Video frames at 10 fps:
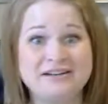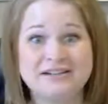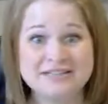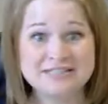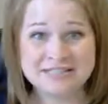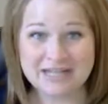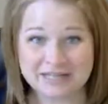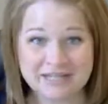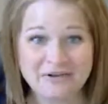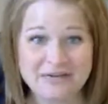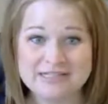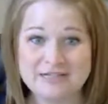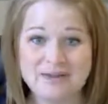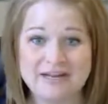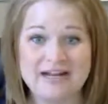insanely crazy
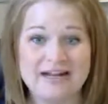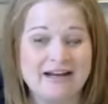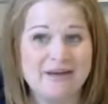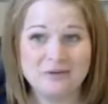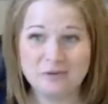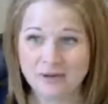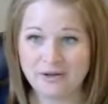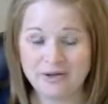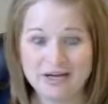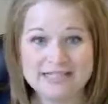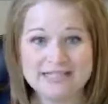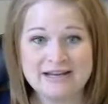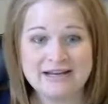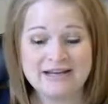Monday. I don't know about you guys.